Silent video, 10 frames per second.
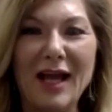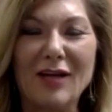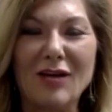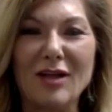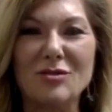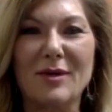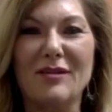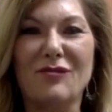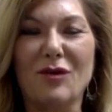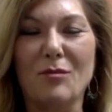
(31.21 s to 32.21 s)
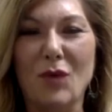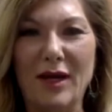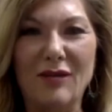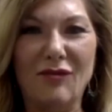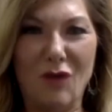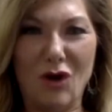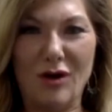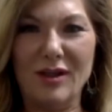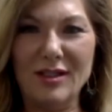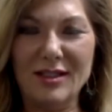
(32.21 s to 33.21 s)
I graduated from Wake
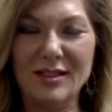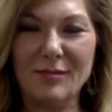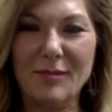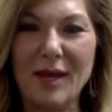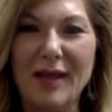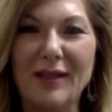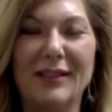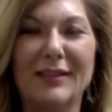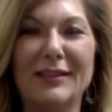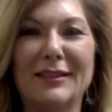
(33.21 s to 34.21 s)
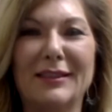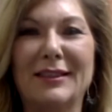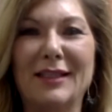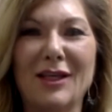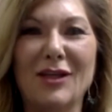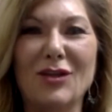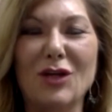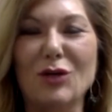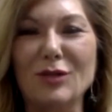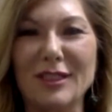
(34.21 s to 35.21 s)
Forest back in the
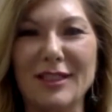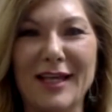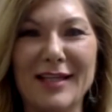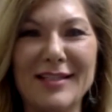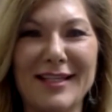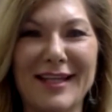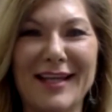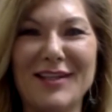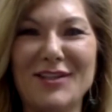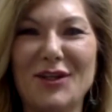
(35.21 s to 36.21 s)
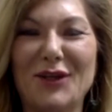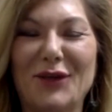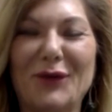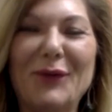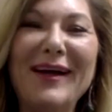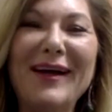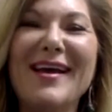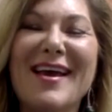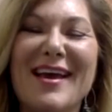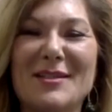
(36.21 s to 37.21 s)
olden days in '82
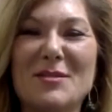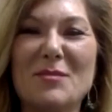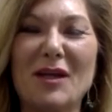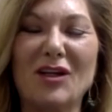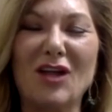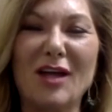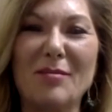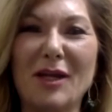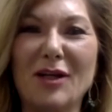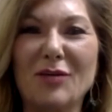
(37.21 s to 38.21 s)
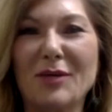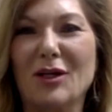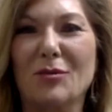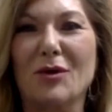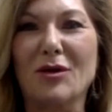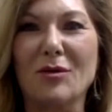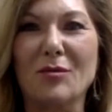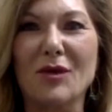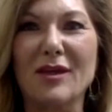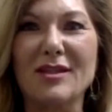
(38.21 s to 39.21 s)
and spent a lot of my career working
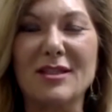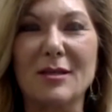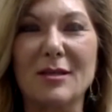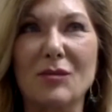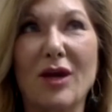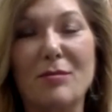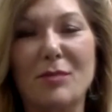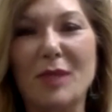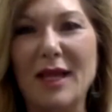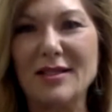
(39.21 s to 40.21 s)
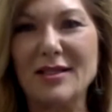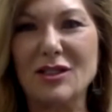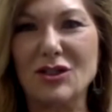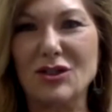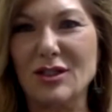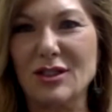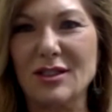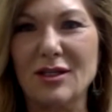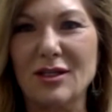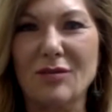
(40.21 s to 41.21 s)
with some great plastic surgeons
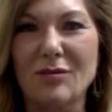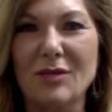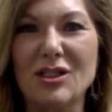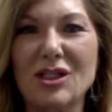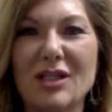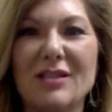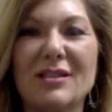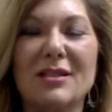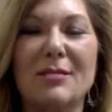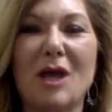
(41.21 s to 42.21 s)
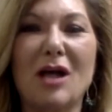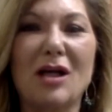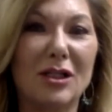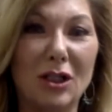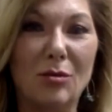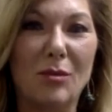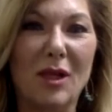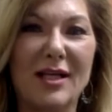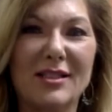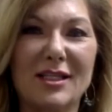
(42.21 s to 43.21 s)
in our region, some
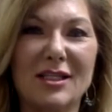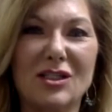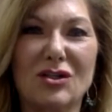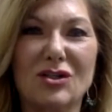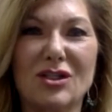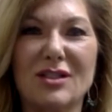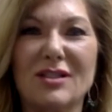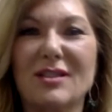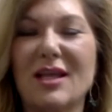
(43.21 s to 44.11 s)
oculoplastic surgeons,